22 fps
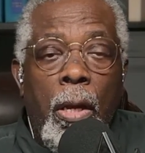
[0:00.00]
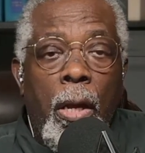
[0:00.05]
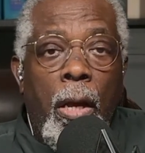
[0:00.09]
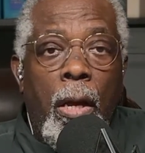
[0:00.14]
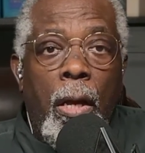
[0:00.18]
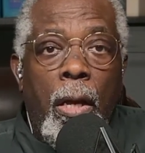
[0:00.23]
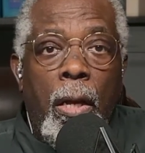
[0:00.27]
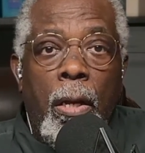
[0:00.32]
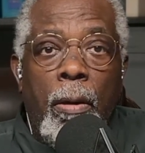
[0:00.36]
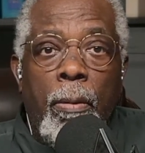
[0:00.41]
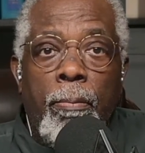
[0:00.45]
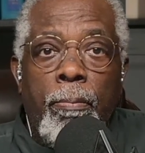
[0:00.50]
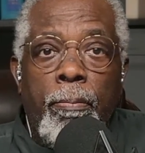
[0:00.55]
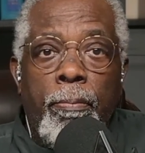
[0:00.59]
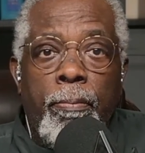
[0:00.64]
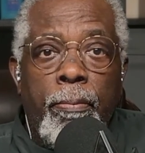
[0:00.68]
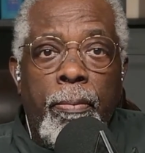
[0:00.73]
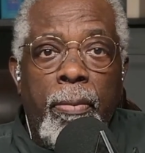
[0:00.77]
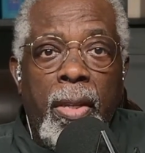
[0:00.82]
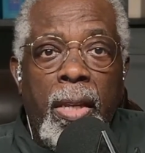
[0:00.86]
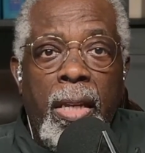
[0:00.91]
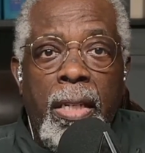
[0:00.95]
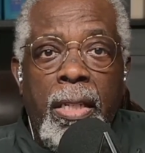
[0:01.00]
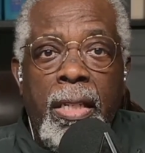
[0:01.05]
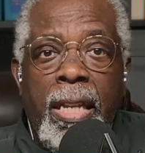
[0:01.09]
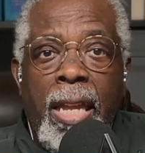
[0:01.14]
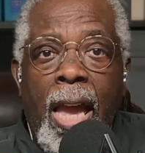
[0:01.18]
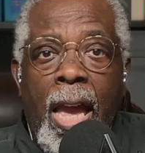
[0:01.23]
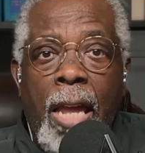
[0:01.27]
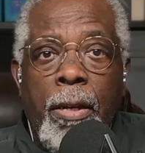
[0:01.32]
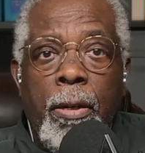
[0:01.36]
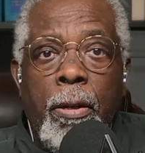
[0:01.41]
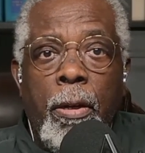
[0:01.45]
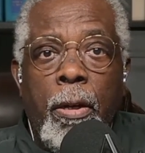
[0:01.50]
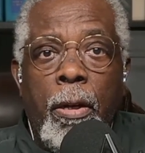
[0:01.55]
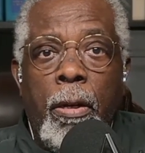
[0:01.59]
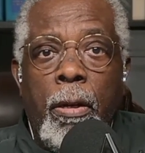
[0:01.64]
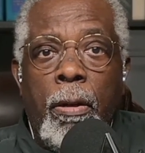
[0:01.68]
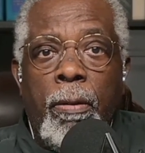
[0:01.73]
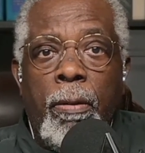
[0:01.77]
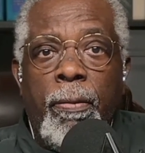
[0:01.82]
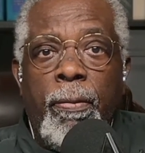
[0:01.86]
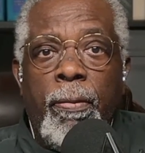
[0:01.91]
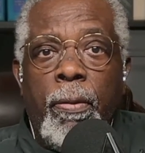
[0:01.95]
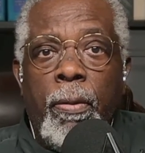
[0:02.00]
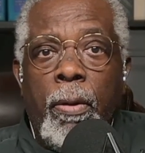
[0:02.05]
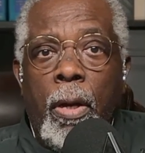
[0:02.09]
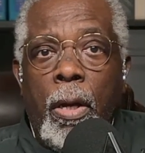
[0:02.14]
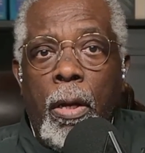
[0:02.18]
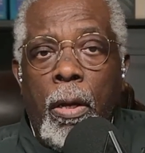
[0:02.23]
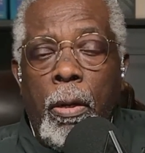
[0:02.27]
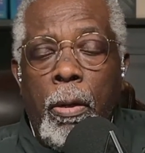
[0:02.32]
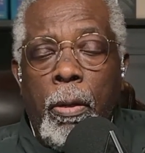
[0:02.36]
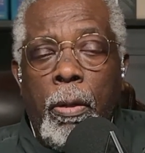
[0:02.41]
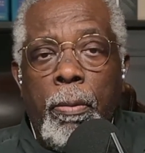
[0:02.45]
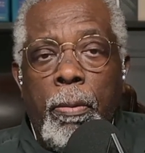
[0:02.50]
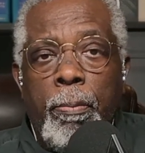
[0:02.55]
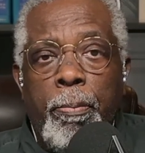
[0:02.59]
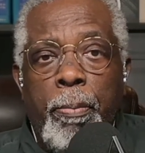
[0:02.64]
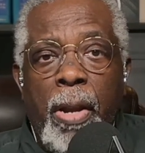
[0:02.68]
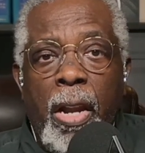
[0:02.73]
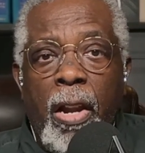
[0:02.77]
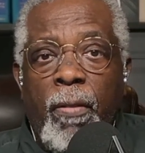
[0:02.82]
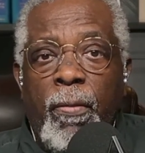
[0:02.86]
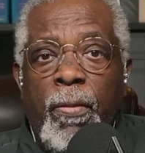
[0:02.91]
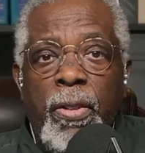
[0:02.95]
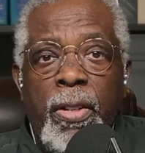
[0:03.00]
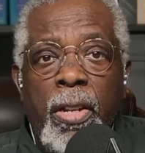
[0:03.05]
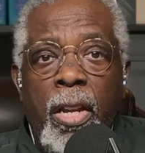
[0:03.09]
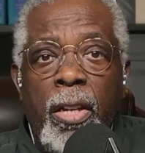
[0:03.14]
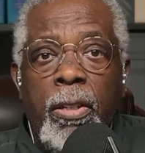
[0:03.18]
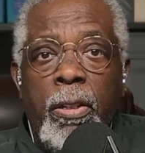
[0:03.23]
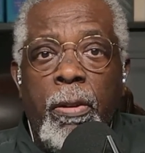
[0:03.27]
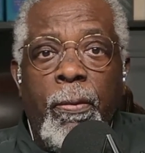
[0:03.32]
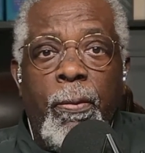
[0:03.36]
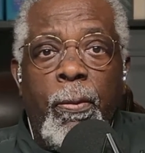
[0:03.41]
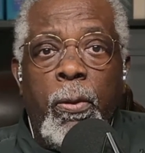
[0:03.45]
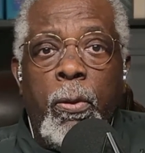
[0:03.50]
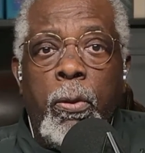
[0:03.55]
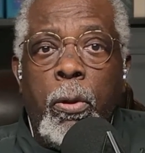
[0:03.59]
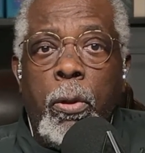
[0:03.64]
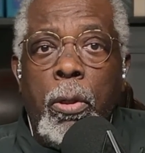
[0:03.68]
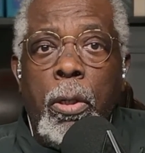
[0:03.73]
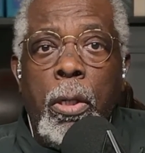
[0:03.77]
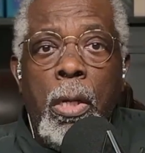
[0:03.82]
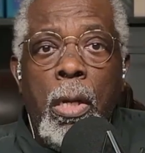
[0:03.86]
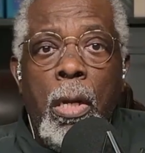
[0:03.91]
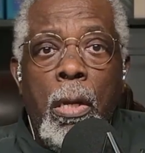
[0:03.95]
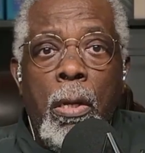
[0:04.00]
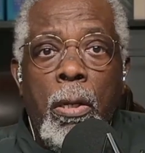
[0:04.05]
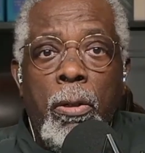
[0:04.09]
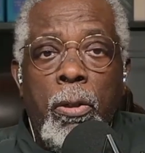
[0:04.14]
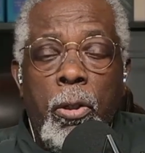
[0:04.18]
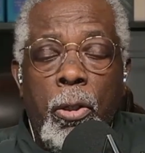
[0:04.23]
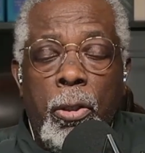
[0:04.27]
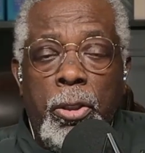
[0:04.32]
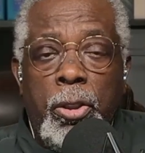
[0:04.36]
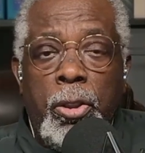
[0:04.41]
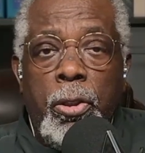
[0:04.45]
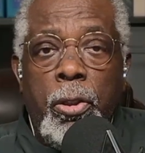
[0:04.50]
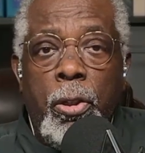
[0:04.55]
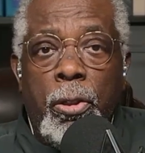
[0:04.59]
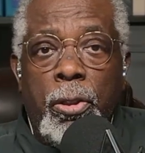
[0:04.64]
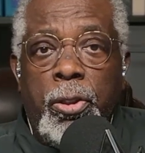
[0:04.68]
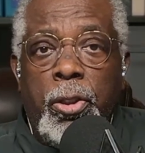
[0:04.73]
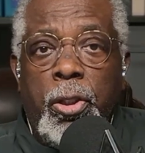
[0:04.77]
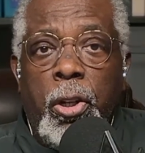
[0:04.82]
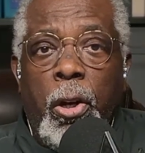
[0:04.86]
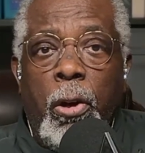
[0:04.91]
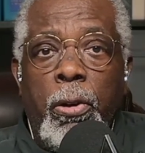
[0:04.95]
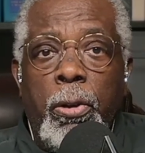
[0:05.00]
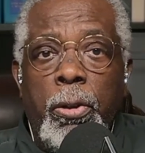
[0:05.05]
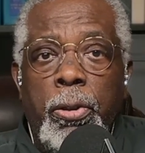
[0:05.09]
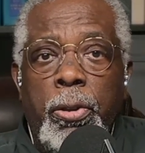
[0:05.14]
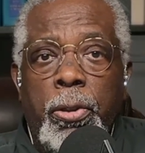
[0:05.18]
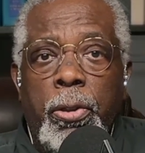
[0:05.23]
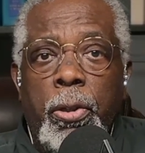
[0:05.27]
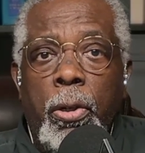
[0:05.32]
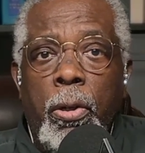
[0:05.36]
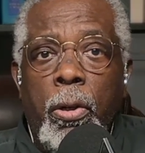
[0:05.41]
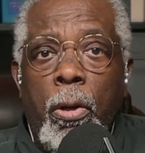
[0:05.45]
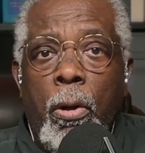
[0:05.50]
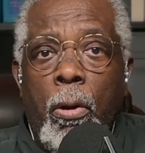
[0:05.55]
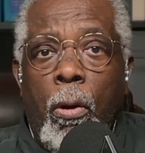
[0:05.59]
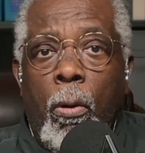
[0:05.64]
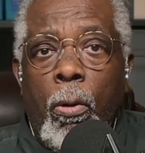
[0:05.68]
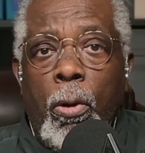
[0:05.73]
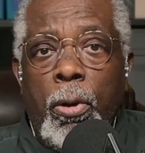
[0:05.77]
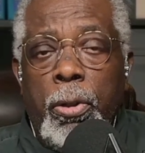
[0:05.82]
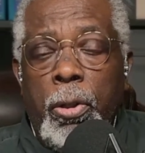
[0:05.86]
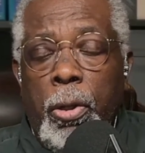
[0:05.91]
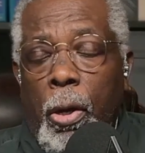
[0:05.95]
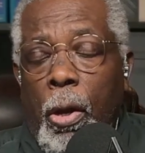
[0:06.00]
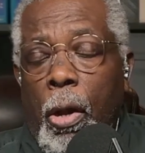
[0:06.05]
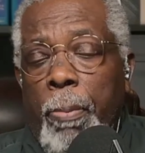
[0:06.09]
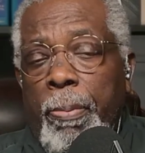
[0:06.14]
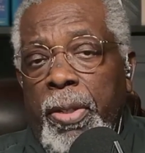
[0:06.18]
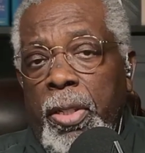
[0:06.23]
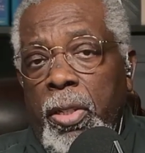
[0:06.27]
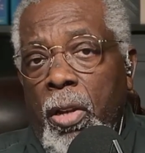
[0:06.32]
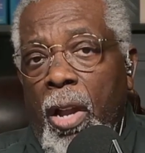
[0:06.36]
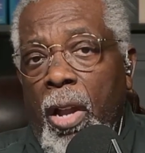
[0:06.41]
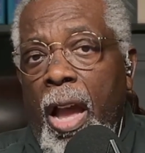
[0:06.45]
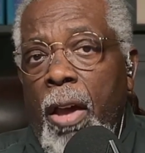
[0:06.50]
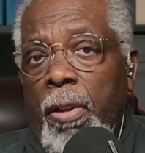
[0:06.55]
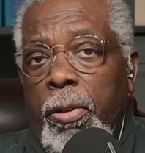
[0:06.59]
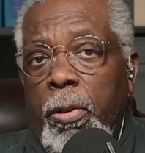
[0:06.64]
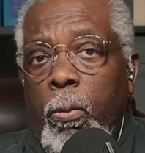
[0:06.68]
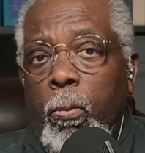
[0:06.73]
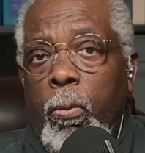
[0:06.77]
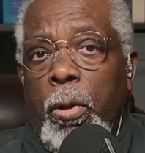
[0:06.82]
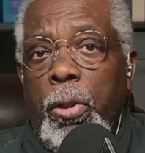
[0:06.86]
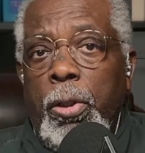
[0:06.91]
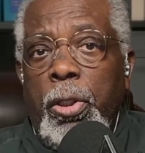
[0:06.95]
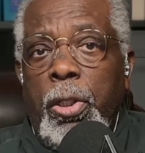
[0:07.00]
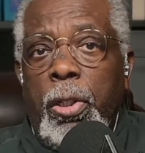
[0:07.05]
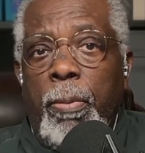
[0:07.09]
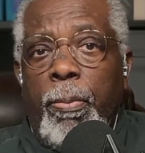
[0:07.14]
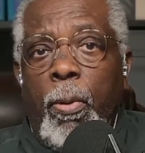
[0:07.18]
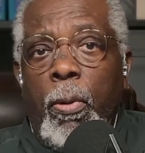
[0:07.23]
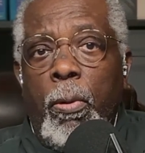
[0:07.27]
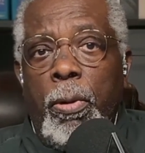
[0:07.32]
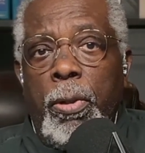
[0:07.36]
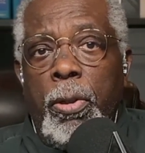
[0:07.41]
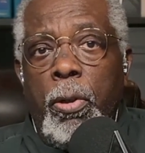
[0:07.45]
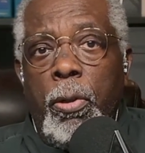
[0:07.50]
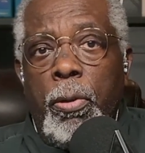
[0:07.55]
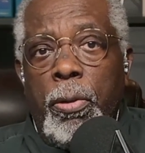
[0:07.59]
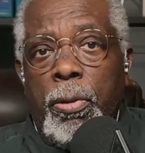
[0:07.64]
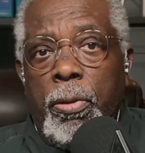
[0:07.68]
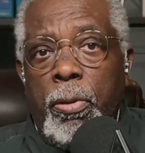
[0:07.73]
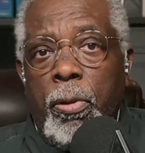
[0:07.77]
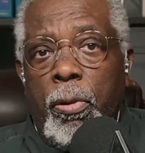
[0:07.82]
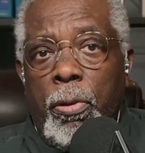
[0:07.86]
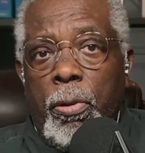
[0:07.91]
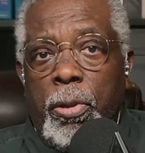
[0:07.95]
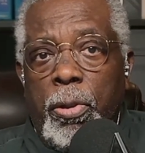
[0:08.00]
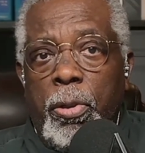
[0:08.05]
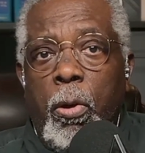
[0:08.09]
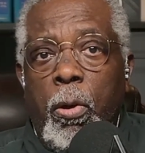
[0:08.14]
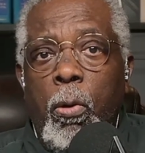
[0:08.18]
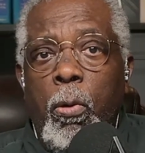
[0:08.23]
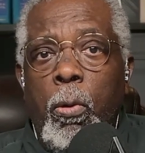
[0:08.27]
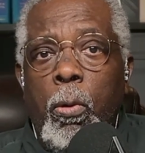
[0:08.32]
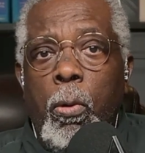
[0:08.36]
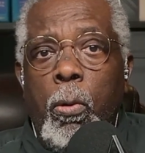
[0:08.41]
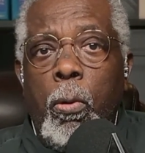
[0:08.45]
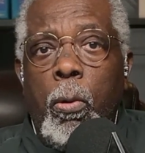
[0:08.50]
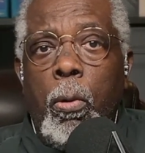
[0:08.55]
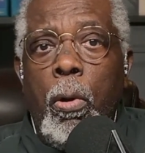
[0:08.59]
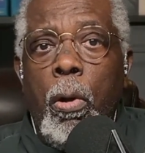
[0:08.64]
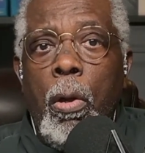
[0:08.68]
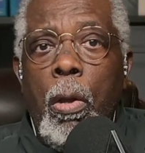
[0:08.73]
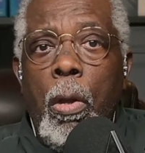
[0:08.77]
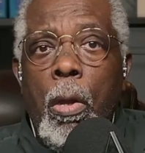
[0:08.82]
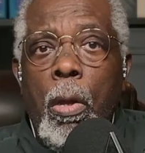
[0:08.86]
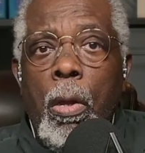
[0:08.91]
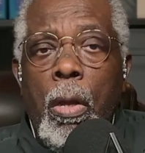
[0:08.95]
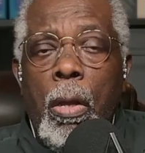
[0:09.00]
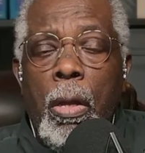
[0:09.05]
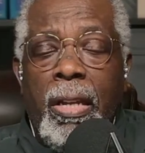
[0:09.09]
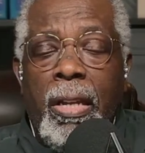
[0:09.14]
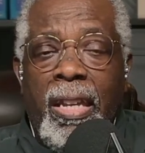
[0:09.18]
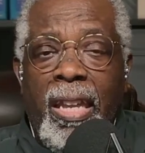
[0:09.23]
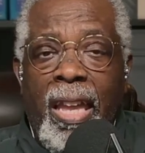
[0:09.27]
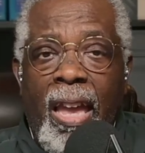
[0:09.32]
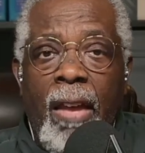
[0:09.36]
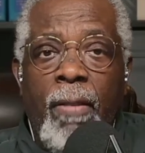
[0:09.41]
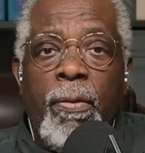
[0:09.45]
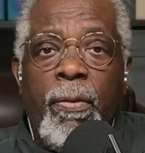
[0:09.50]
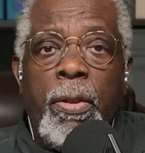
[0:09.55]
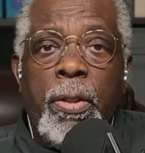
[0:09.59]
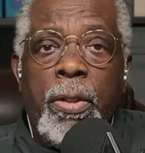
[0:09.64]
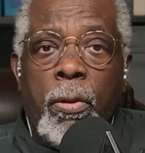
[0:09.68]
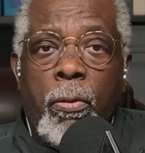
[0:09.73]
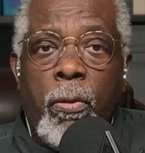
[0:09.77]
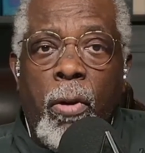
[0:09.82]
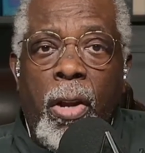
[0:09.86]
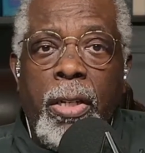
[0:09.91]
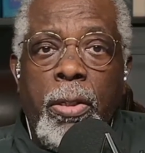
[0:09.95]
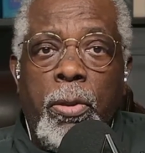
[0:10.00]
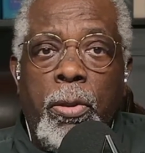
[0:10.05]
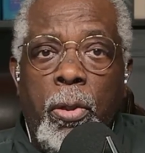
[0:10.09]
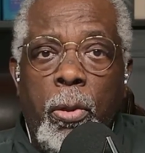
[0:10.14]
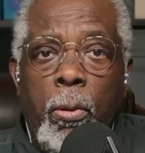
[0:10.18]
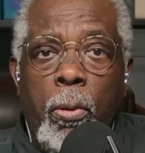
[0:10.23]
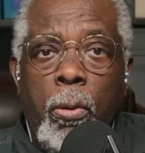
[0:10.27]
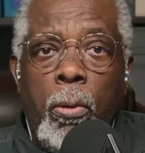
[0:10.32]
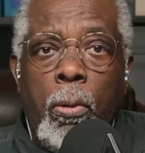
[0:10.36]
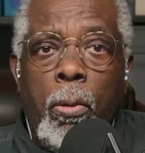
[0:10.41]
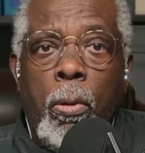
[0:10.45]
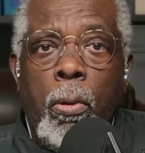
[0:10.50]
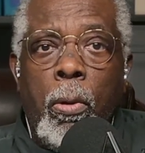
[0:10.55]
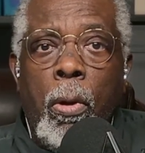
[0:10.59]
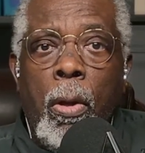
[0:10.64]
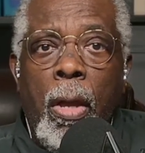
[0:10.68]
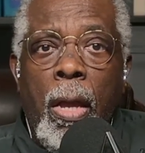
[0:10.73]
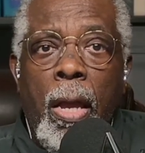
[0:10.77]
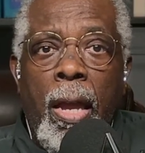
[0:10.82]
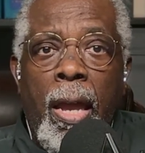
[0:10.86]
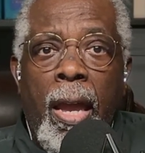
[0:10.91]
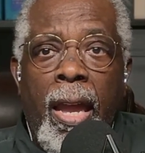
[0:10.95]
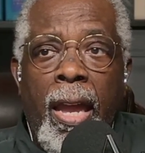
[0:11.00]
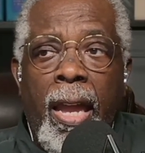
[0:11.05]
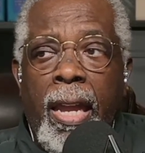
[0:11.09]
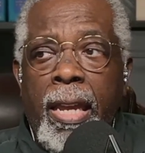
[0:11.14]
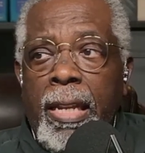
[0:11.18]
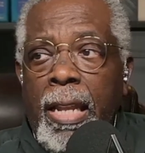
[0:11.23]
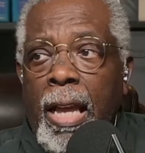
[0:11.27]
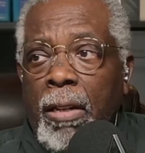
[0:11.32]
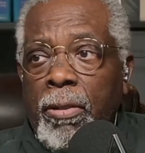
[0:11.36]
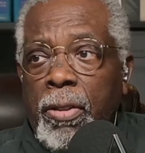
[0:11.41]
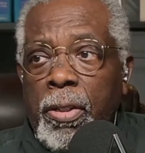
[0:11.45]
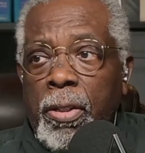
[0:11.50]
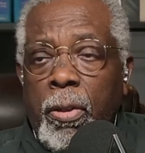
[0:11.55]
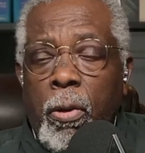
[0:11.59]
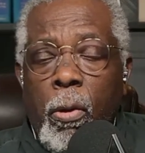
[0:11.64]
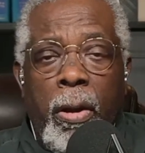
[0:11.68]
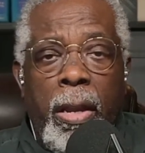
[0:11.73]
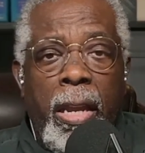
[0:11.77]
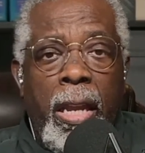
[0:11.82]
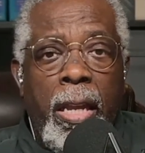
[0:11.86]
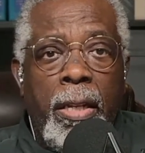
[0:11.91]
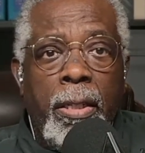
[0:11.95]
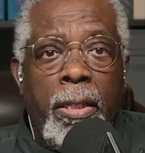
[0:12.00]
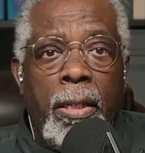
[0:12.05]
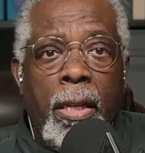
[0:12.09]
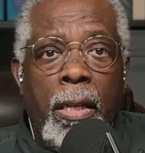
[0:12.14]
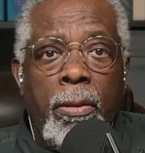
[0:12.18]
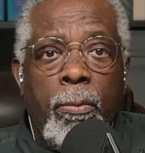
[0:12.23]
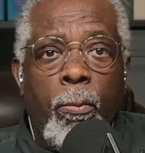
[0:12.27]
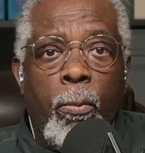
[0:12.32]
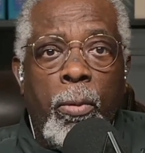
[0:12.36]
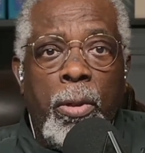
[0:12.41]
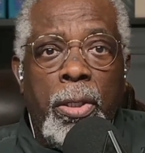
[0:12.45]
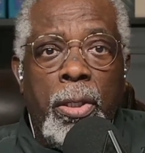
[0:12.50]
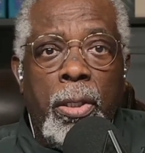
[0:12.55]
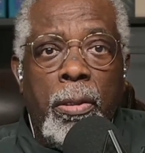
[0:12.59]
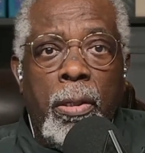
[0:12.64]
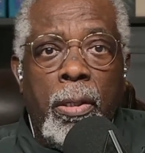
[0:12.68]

any kind of paraphernalia for your church or your house of worship or your school. Canva is a great tool, and I'll just go ahead and we